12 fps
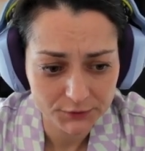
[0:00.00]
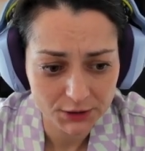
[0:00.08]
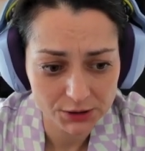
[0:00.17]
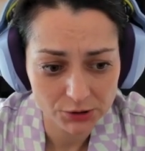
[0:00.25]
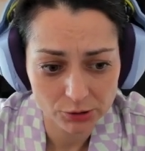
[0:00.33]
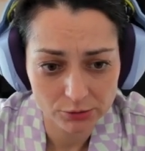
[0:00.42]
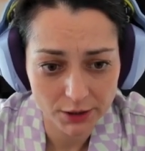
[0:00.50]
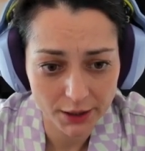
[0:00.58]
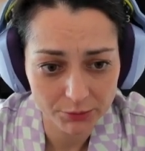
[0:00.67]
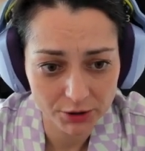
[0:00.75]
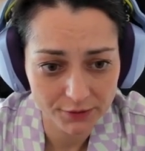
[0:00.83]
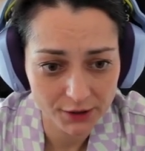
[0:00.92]
So
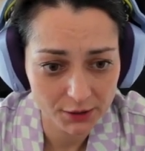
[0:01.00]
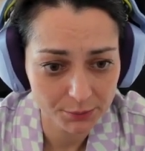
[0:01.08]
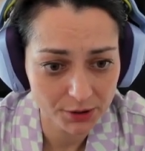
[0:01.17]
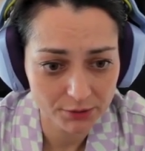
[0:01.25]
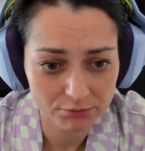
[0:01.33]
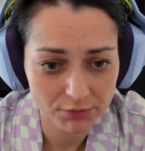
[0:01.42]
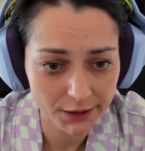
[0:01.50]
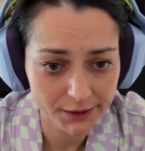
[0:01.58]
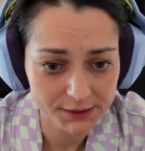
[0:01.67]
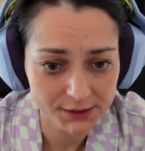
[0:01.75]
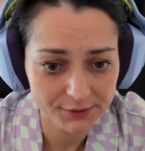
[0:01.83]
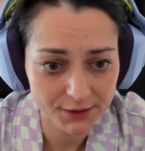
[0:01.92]
I'm developing, black
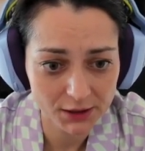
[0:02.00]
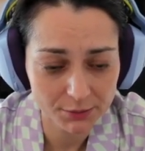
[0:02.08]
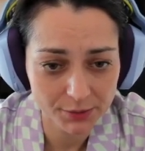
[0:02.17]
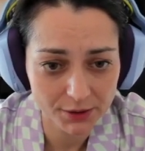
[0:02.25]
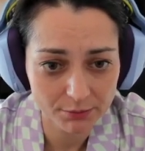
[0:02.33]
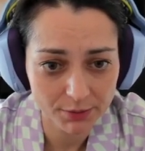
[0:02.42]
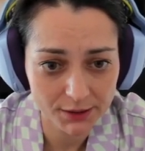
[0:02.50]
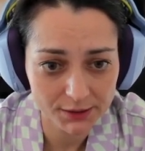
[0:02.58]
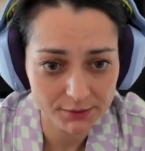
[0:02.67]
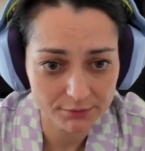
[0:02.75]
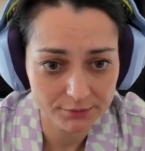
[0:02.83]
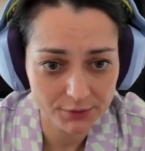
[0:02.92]
is developing, but
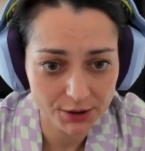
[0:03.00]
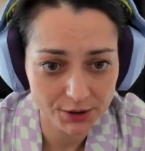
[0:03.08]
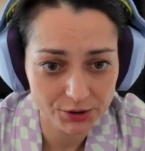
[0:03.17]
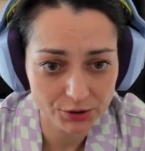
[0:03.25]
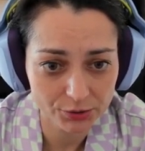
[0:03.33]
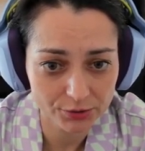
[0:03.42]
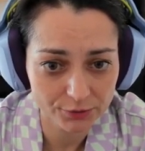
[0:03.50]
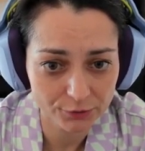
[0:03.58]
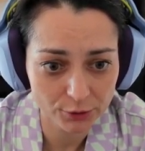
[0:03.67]
he's not fully